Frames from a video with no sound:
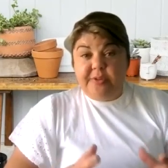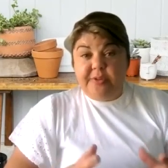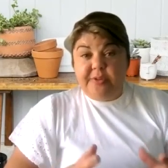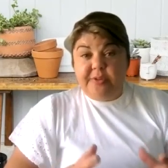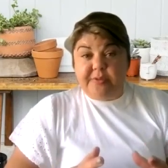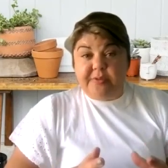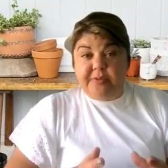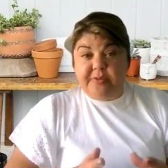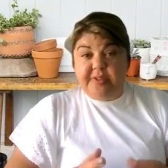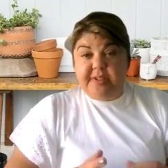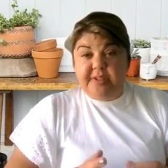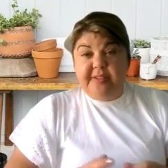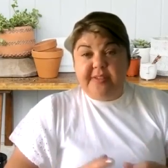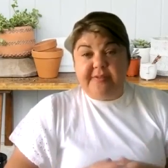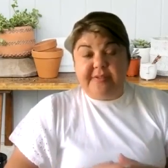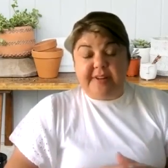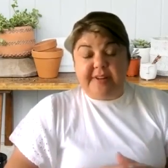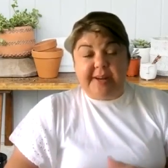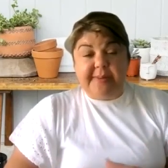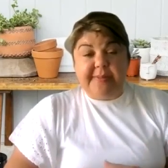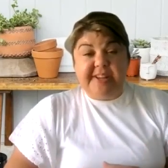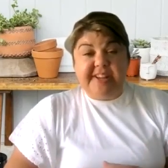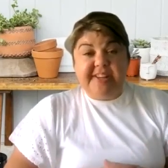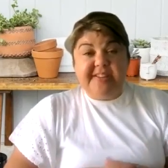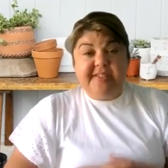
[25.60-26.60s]
food,
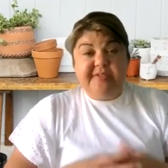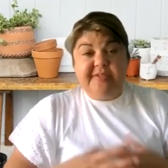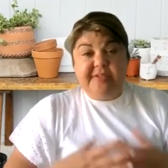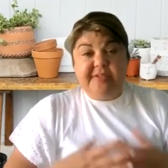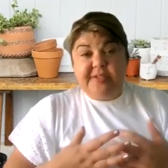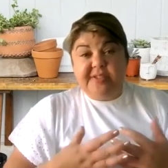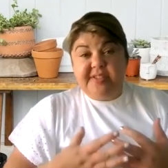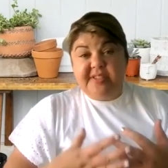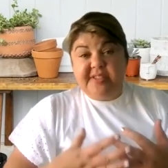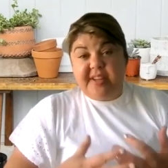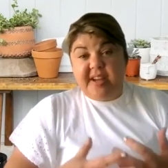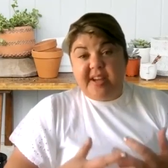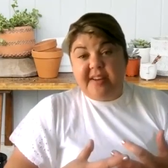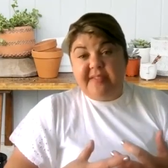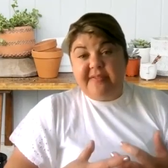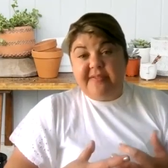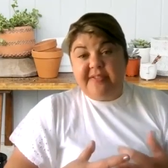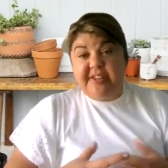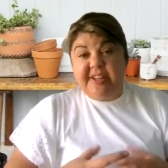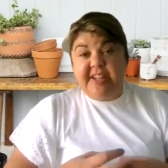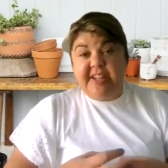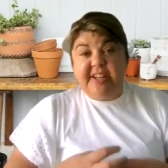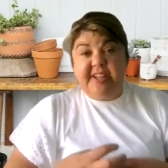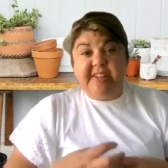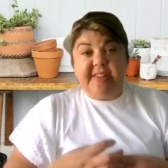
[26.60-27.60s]
right? Because food is
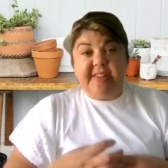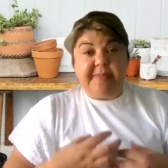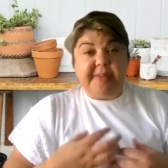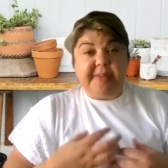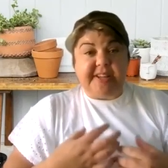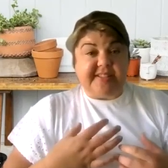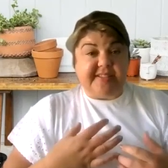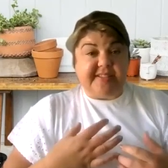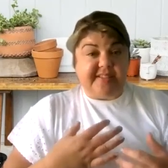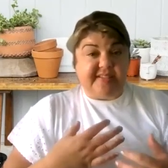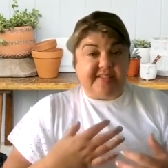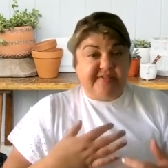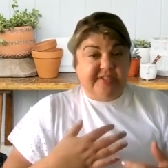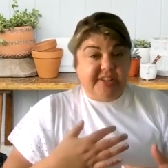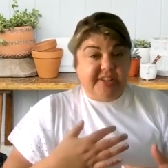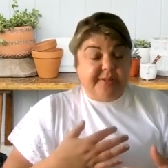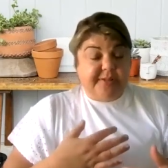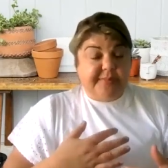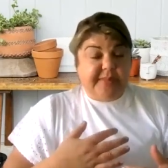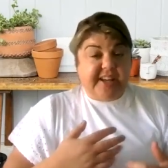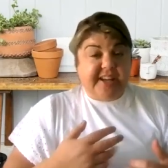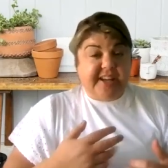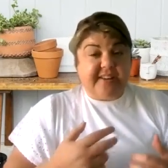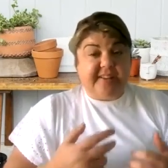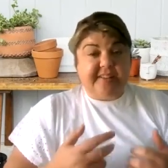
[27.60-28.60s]
comforting, it makes us feel
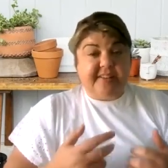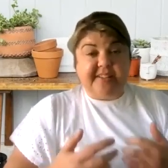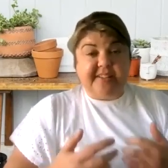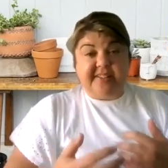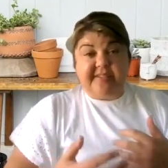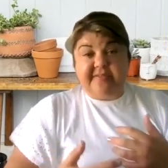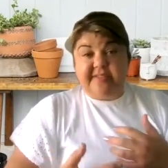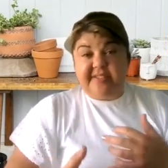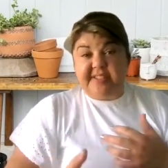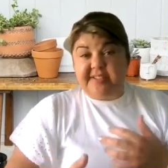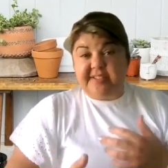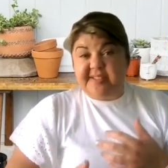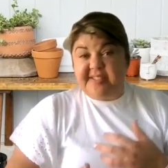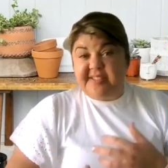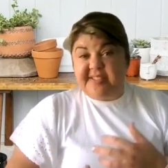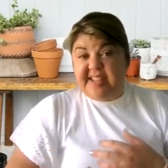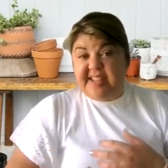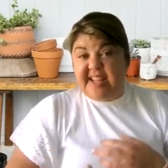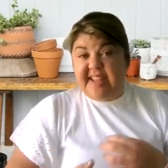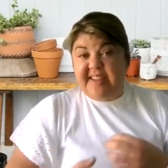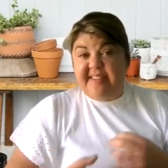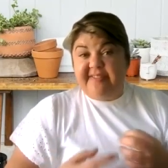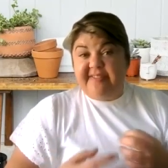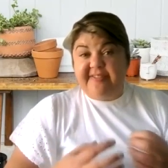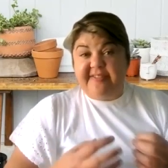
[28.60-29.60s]
better, it feels
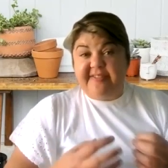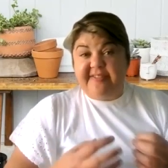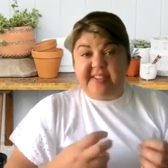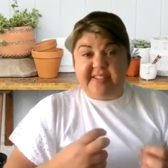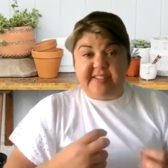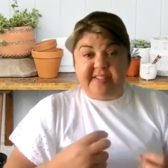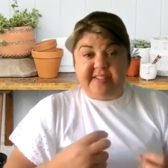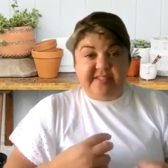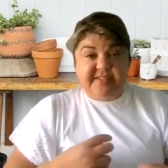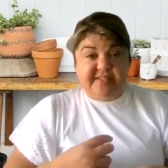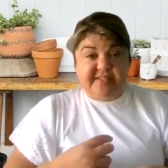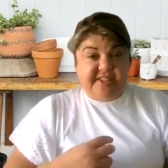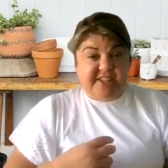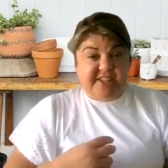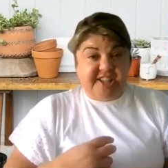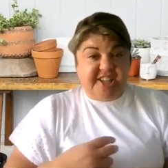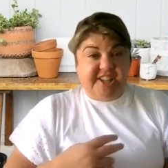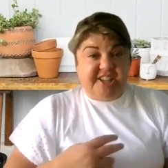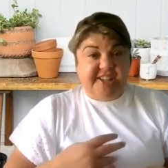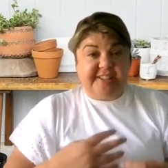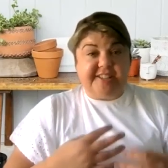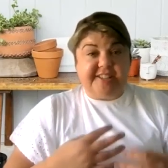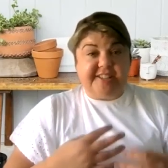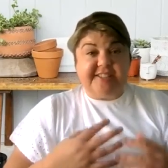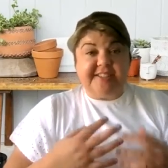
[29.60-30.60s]
safe and
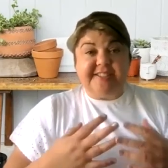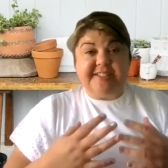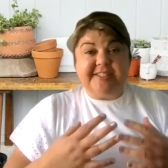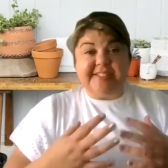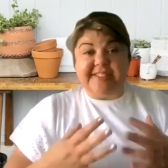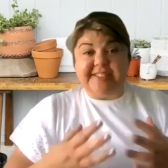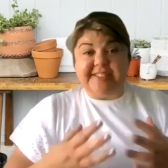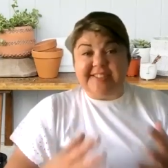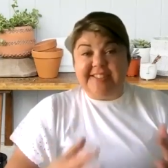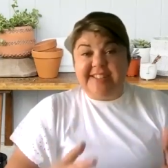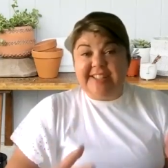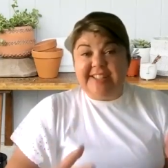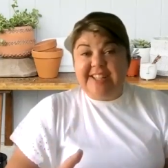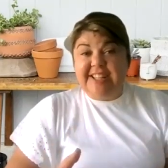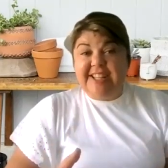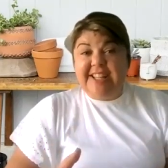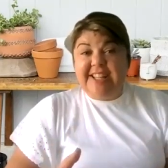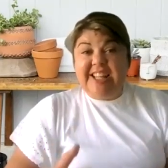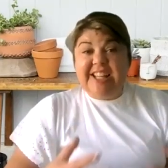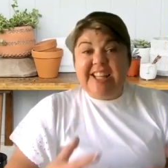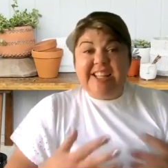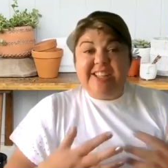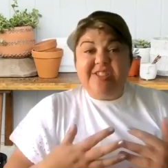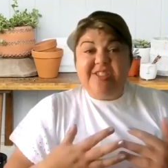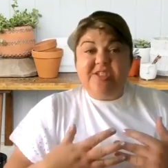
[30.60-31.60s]
secure, and
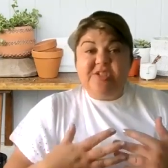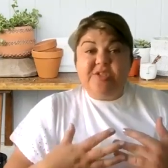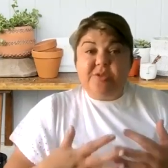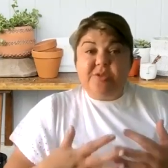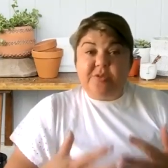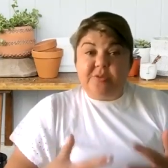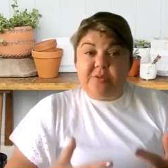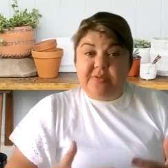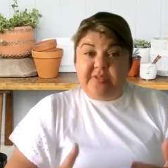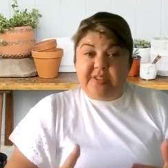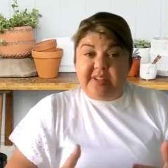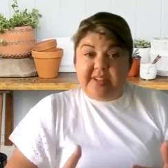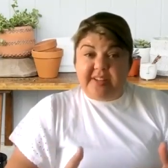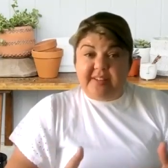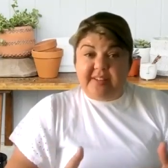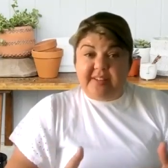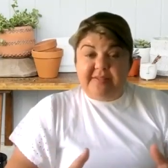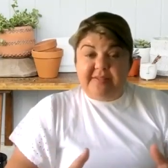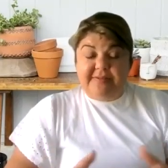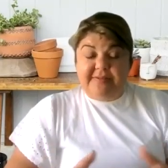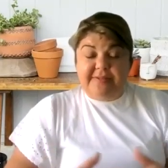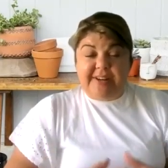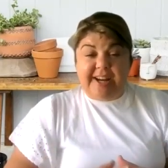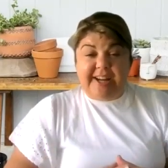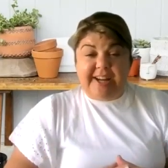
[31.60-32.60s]
it's soothing,
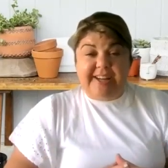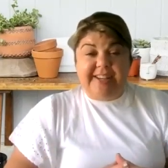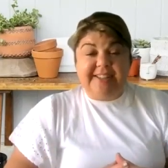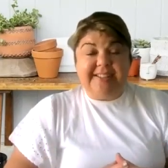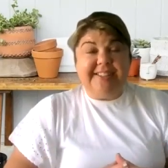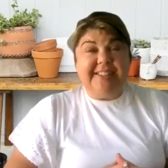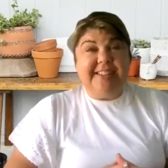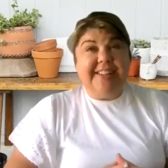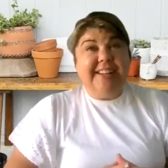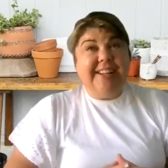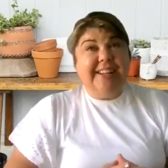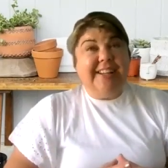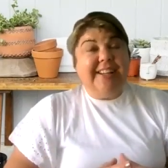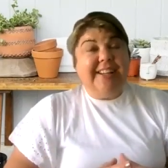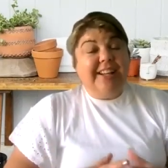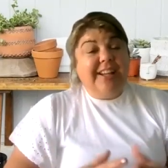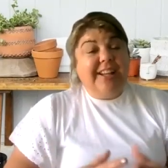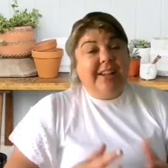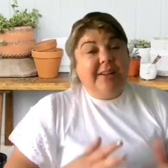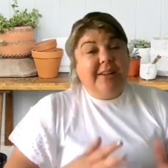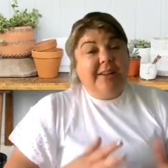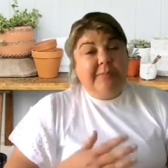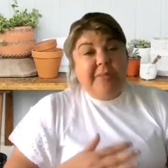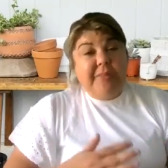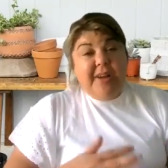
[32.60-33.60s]
right?
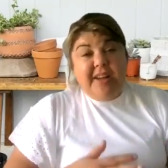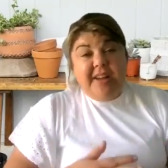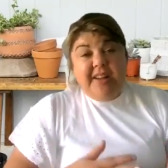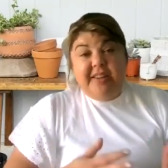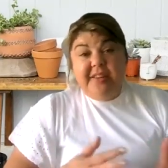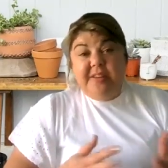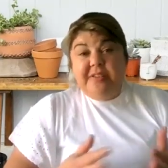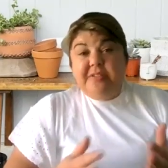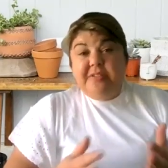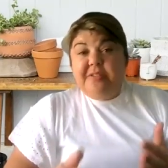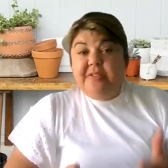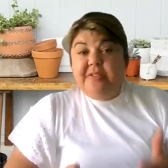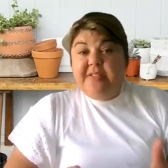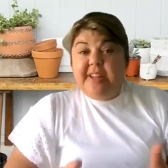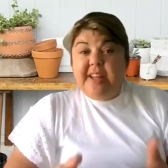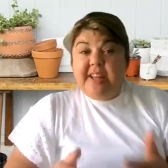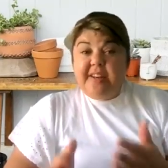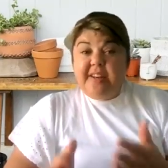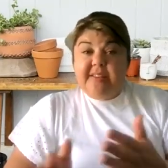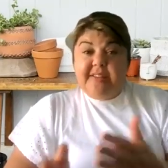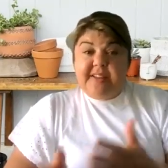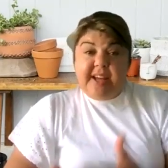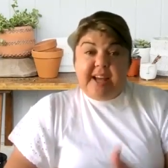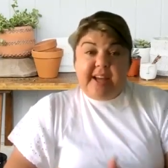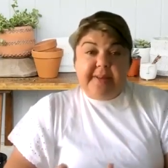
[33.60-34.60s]
But you do
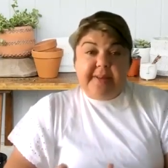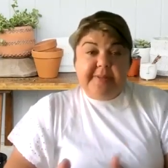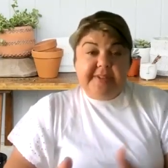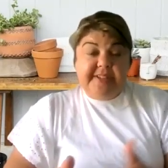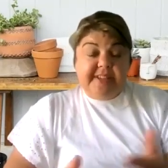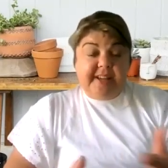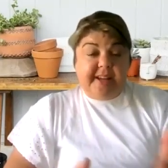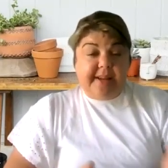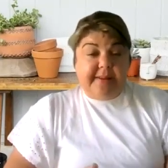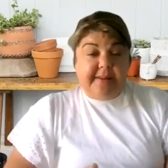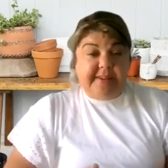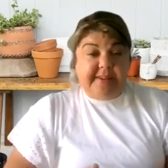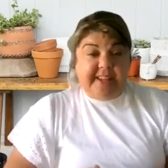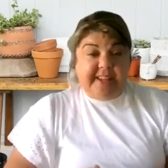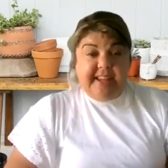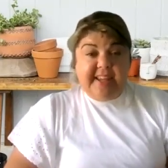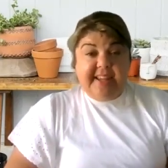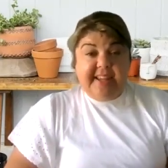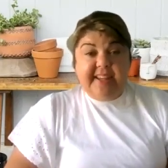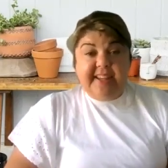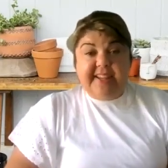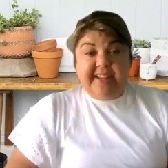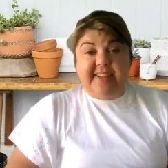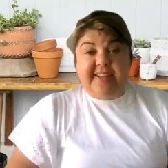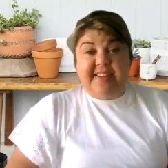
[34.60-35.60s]
that time and time
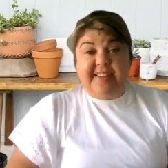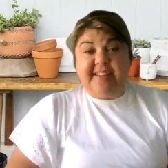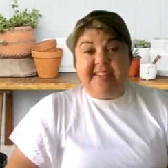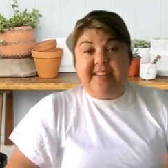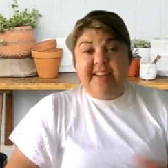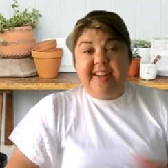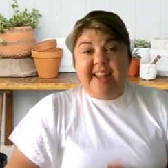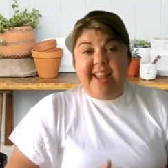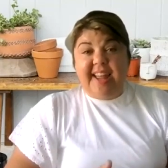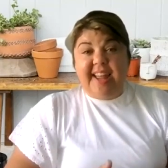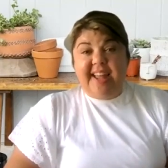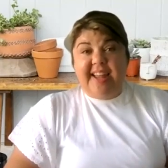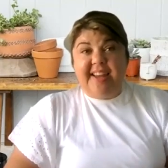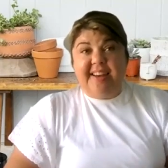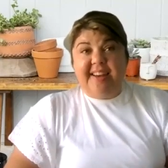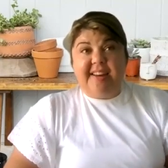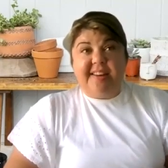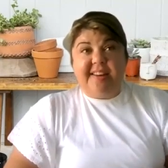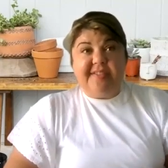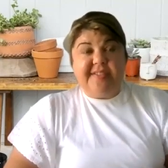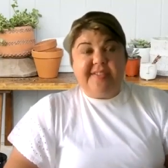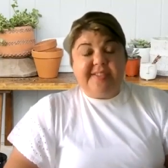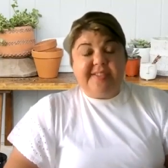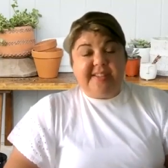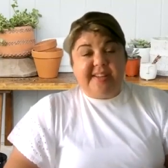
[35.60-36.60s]
again, and
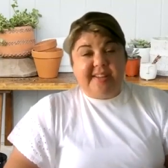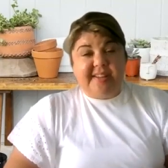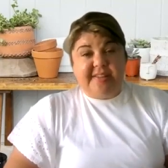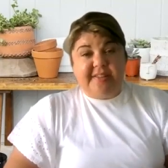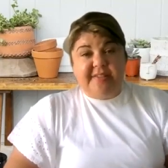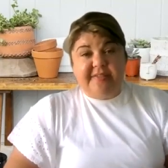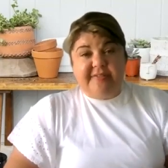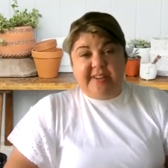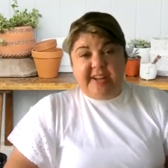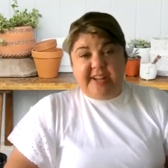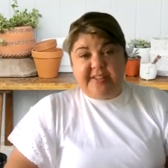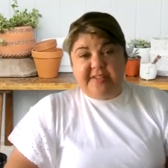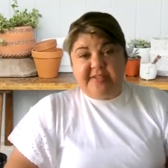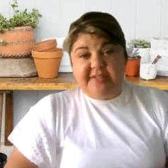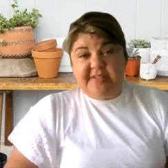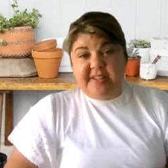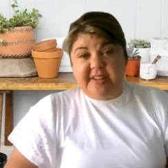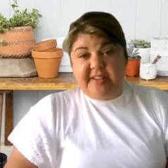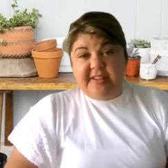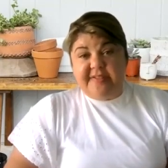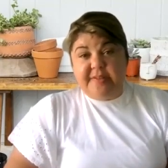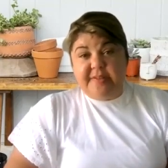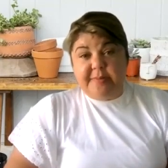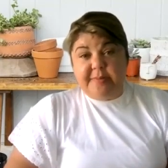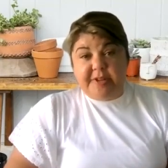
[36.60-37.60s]
all of a sudden you find
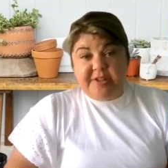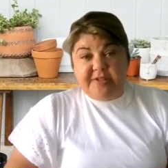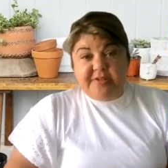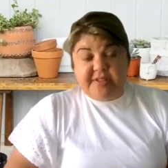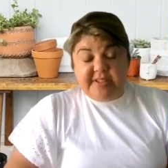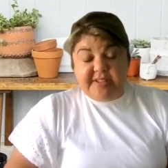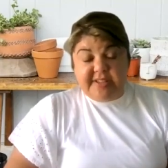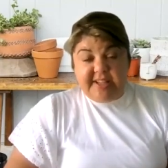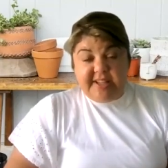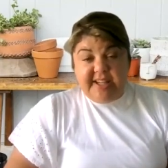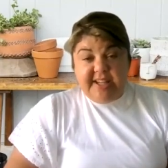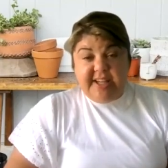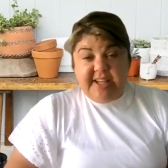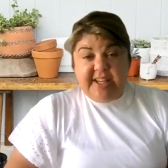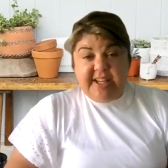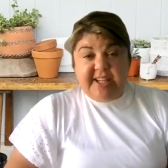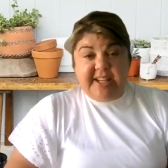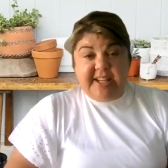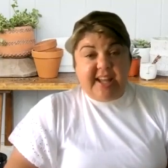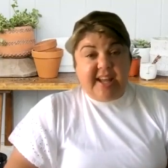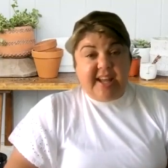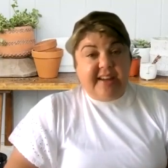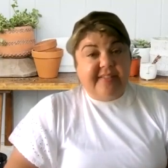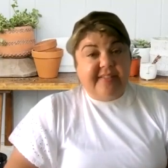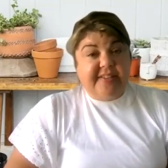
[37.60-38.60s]
yourself emotional
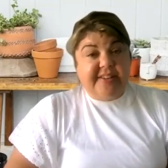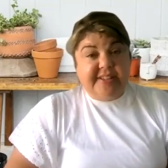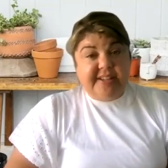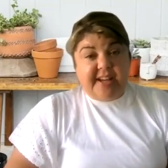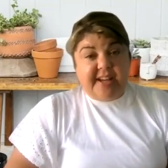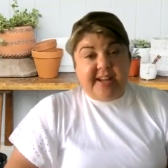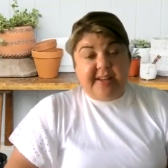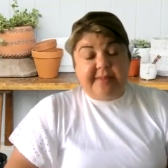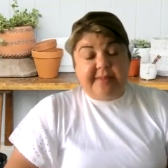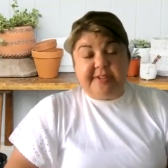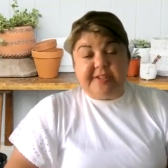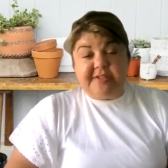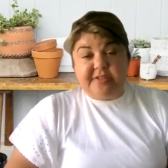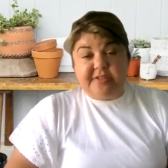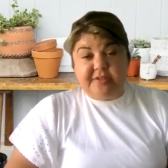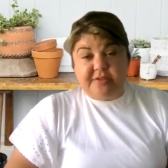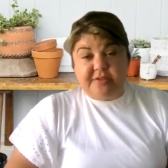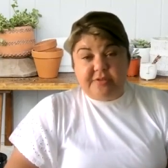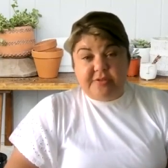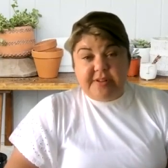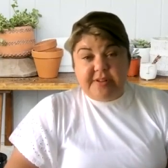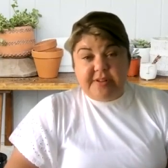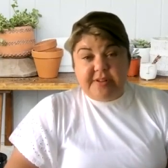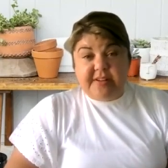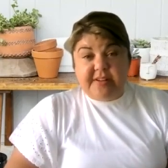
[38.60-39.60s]
eating every time there's a
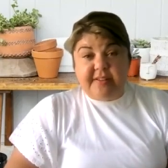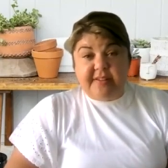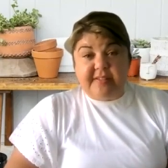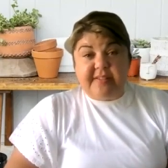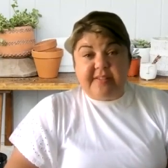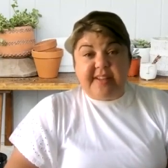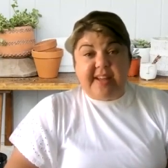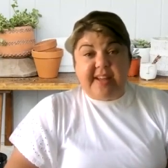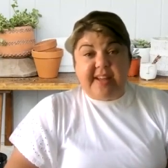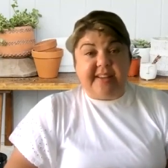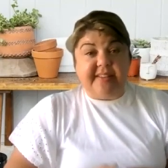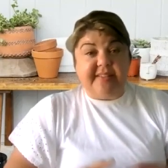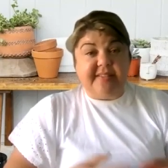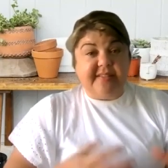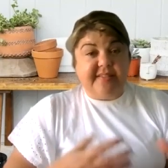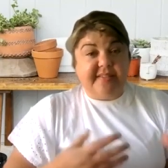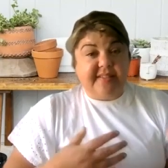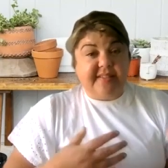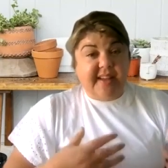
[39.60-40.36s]
trigger that